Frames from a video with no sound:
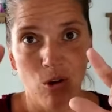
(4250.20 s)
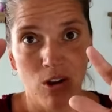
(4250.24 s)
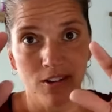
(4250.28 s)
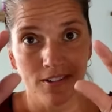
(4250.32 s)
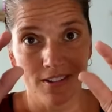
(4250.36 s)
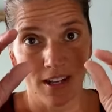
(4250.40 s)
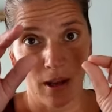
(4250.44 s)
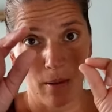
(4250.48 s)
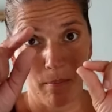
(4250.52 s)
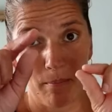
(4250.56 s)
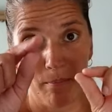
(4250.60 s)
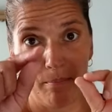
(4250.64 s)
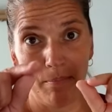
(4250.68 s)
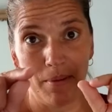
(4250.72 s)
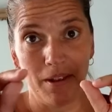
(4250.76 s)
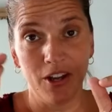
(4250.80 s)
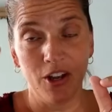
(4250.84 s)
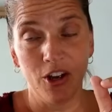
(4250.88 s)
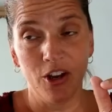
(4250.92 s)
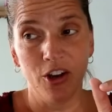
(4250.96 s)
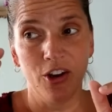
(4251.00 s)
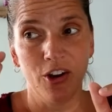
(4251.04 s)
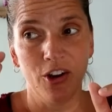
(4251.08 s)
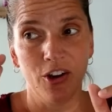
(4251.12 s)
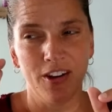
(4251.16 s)
on the wall is like a
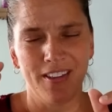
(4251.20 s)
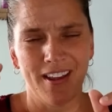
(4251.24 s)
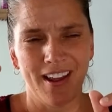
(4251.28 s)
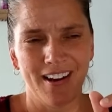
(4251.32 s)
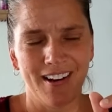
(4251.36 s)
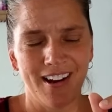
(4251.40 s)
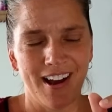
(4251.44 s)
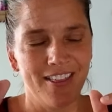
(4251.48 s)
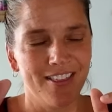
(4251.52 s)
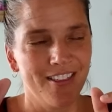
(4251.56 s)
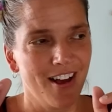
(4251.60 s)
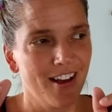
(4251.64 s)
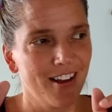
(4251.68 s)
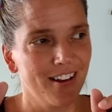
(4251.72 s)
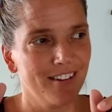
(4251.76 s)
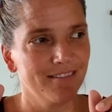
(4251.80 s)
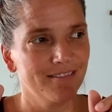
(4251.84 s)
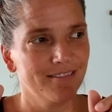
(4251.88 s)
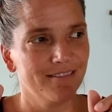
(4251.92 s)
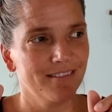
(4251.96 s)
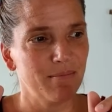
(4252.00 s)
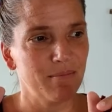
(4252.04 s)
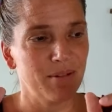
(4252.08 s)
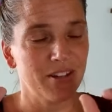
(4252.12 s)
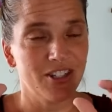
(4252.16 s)
big hook and I, I,
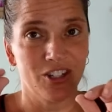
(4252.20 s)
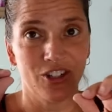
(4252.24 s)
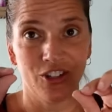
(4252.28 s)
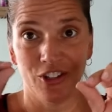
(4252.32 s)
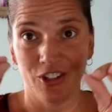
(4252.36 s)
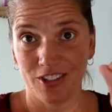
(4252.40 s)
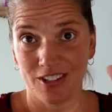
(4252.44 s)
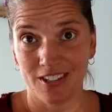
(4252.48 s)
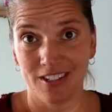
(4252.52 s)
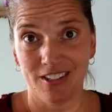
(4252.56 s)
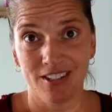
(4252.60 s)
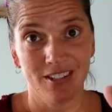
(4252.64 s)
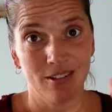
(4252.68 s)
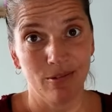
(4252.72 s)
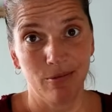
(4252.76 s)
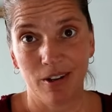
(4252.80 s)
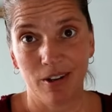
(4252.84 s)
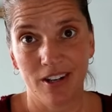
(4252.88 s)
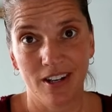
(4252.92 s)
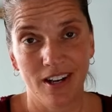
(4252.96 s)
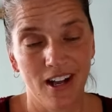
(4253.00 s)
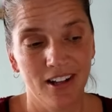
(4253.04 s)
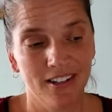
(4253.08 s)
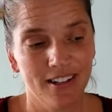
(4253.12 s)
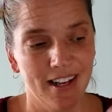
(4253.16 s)
thought it must have hooked
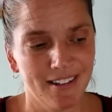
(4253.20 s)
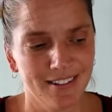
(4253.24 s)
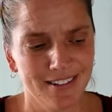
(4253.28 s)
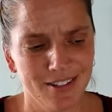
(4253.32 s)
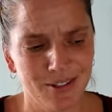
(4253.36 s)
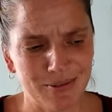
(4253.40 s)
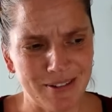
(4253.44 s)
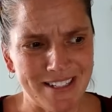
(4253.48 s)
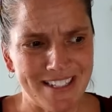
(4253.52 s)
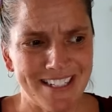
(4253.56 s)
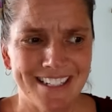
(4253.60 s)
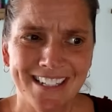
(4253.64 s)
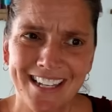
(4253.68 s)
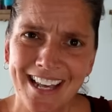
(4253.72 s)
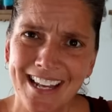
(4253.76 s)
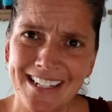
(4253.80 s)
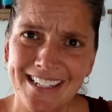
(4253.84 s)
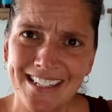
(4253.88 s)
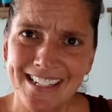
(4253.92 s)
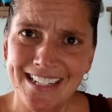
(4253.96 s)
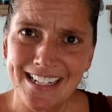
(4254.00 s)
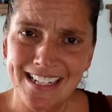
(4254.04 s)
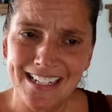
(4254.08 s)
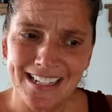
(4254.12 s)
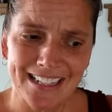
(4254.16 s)
into where it held on. This one's
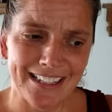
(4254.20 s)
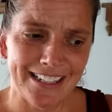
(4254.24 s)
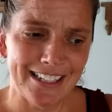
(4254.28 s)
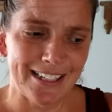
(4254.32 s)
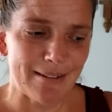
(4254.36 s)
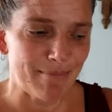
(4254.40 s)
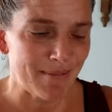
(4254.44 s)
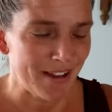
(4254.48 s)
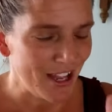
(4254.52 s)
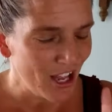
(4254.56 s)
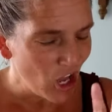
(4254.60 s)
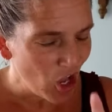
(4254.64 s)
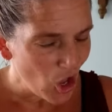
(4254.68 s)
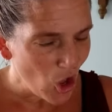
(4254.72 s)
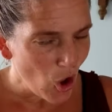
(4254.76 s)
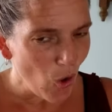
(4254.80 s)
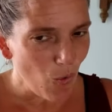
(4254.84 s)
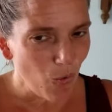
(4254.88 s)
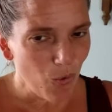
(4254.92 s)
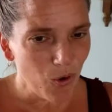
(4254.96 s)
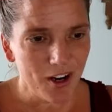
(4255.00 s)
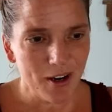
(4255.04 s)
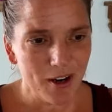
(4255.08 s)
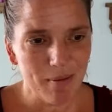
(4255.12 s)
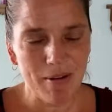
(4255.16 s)
just kind of sitting on the lip.
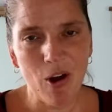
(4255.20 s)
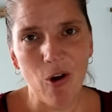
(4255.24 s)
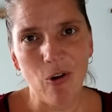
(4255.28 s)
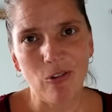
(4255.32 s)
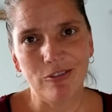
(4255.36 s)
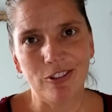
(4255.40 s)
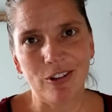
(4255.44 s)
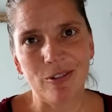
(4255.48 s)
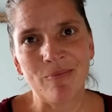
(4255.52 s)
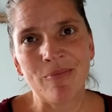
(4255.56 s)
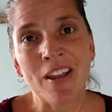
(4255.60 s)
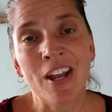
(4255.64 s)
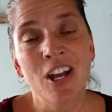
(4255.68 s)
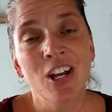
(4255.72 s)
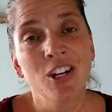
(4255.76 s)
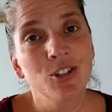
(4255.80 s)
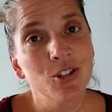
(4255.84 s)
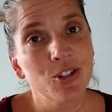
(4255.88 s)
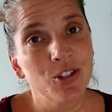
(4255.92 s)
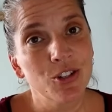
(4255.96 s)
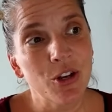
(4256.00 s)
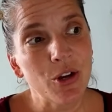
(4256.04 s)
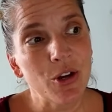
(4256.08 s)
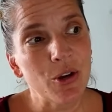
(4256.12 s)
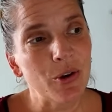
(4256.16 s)
We're going to be hopeful.
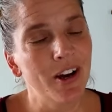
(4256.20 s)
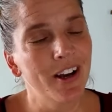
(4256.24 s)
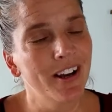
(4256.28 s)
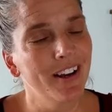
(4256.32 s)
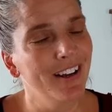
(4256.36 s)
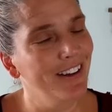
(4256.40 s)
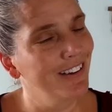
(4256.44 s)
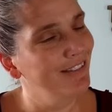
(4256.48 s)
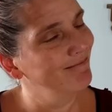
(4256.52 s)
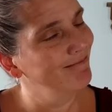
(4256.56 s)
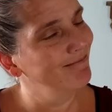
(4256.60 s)
So